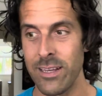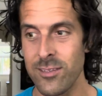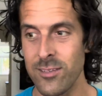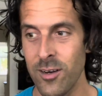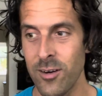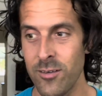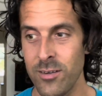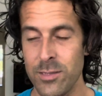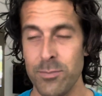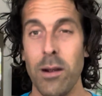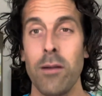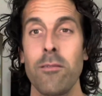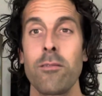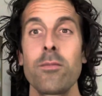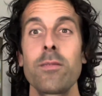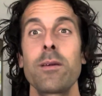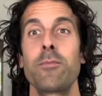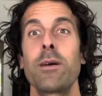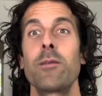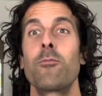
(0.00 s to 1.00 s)
So it's
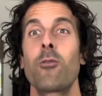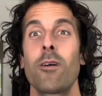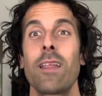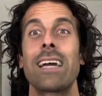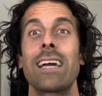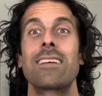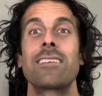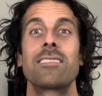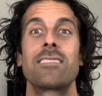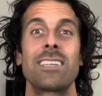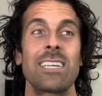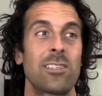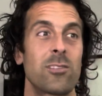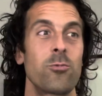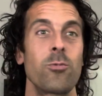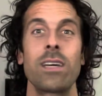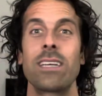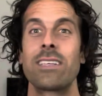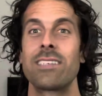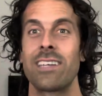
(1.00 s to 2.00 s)
probably been more like six
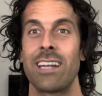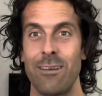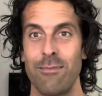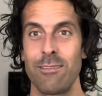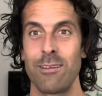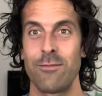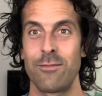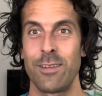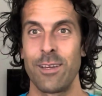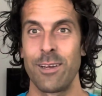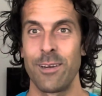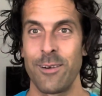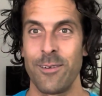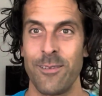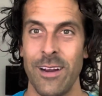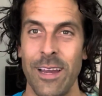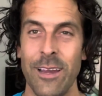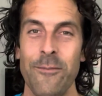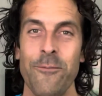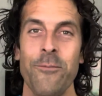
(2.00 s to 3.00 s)
weeks that I've lived here,
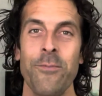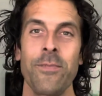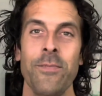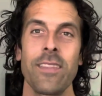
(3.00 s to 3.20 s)
right?